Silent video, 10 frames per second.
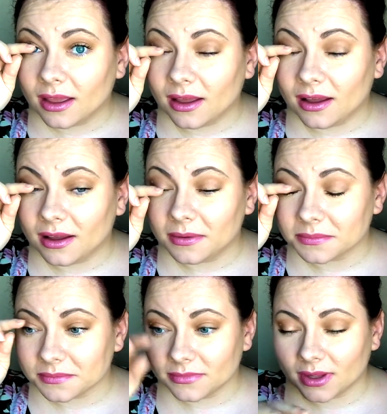uh,
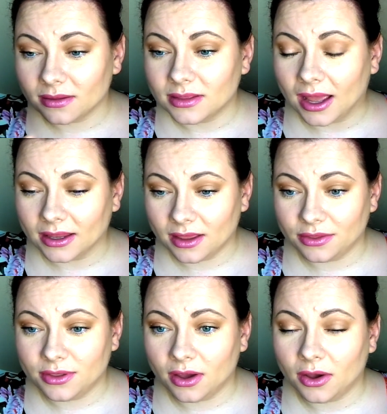like
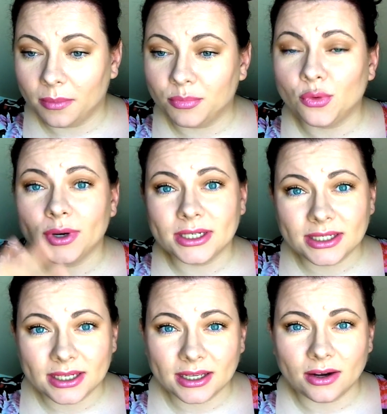the
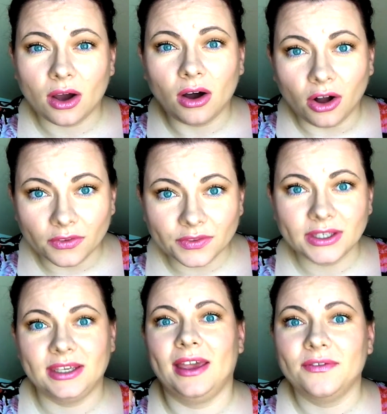printed um,
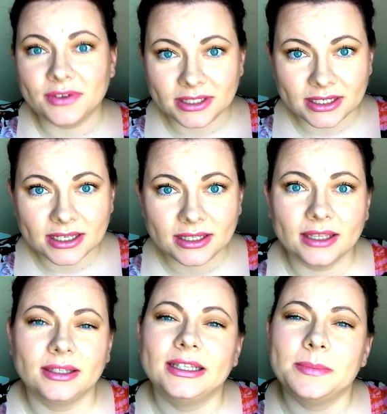canvases,
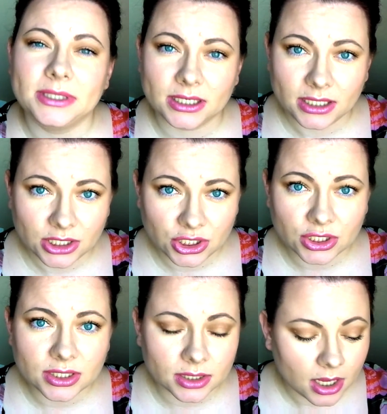like the limited
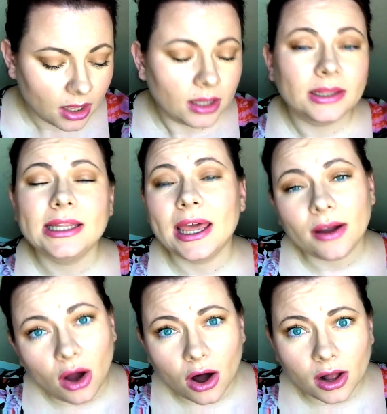editions.
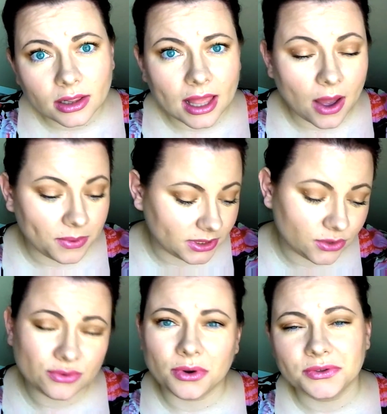Not all, I
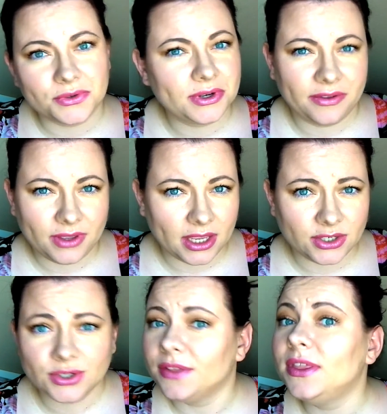wasn't drawn to the
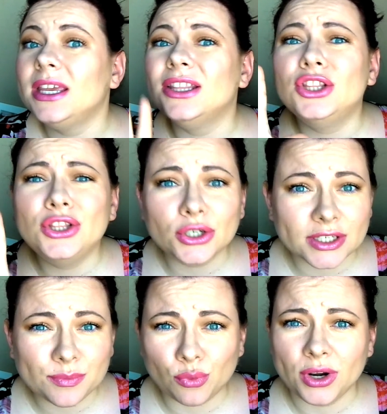aviation. I think it
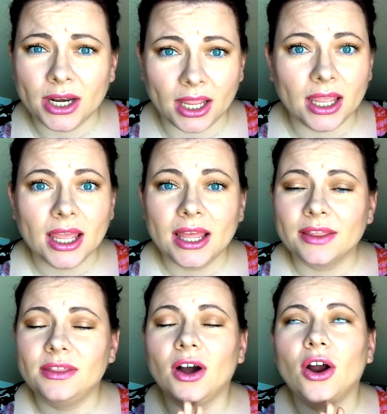looks pretty,
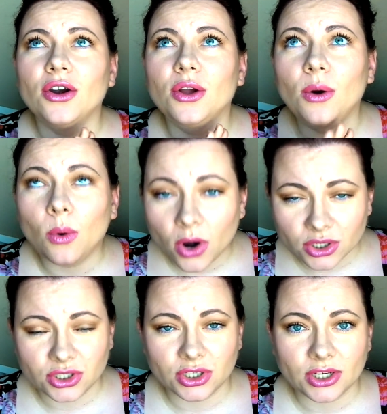they are
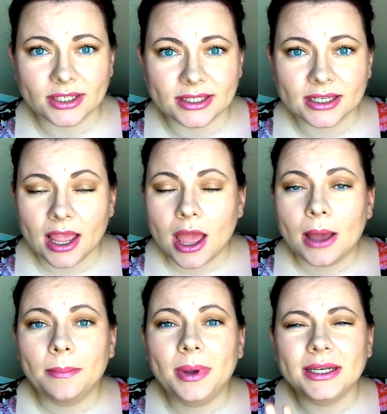gorgeous,
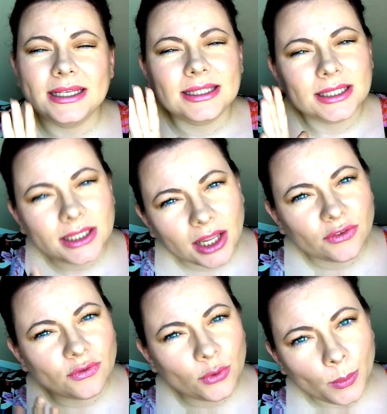but it's not
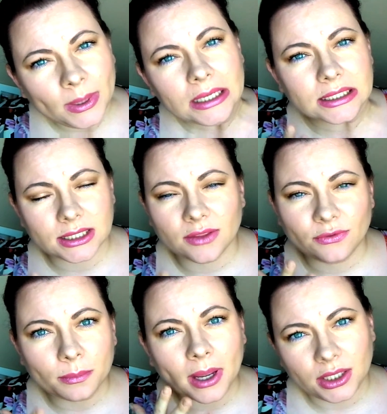for me, it's not
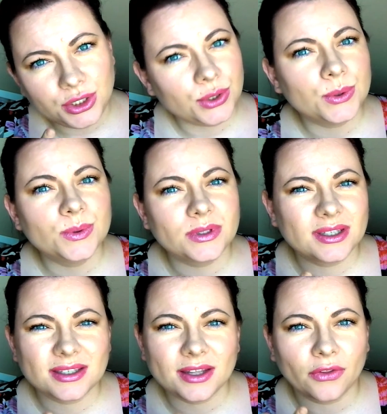for my use,
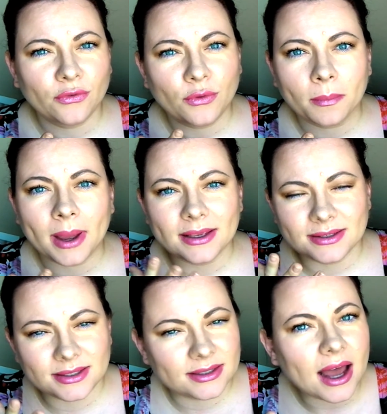it's not for my
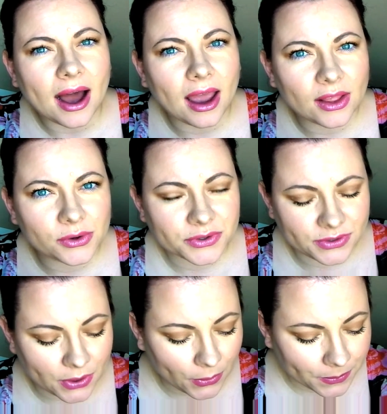style or
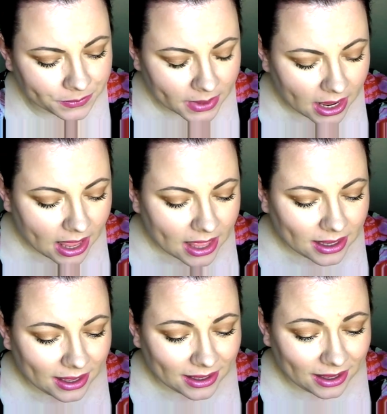so.
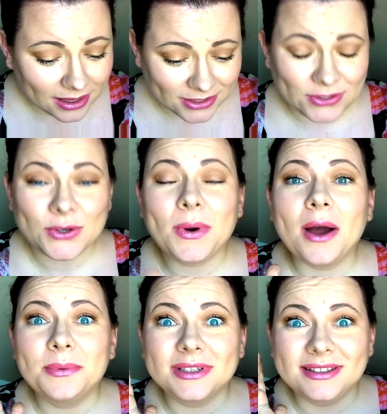Uh, so
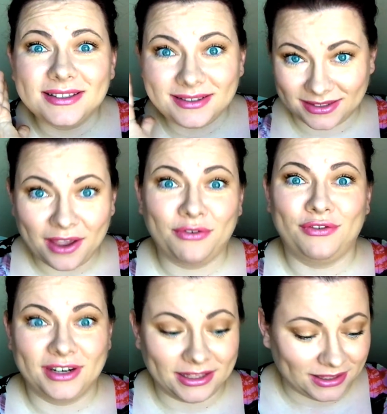I will
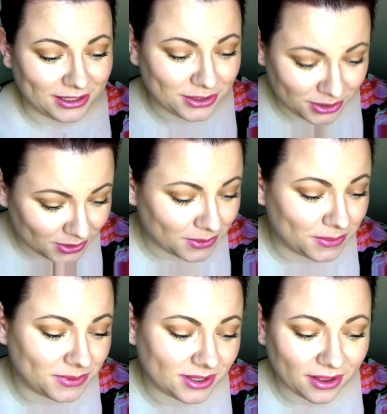definitely
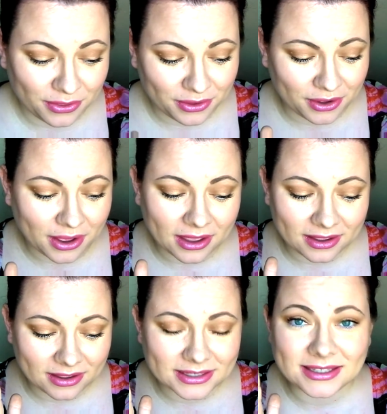choose the
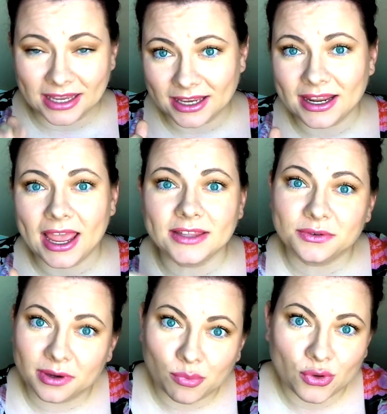second hand or
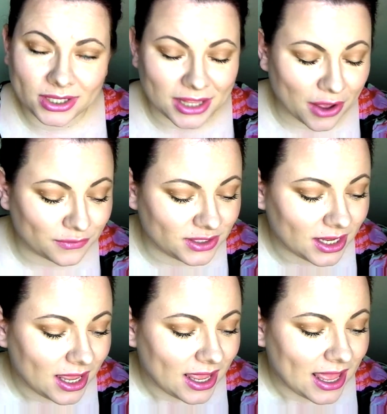the pre-loved
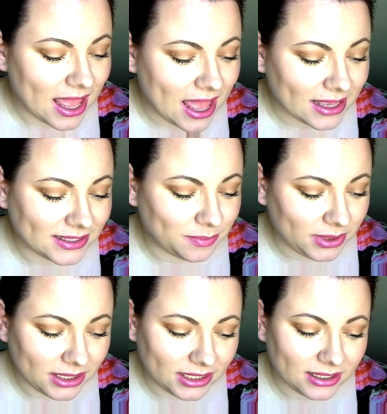a uh,
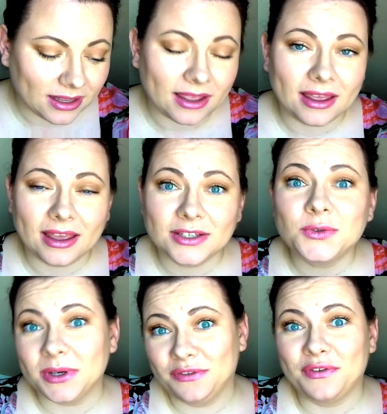Speedy uh,
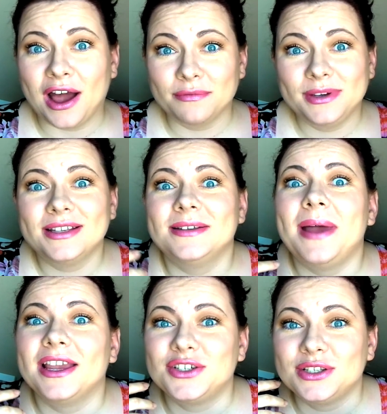25 because I'm
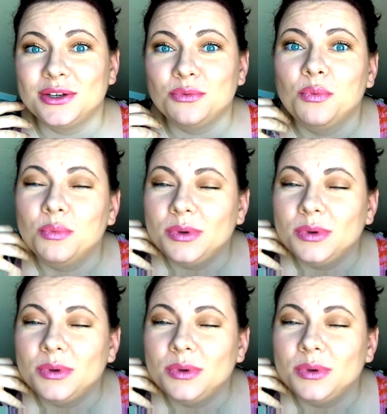actually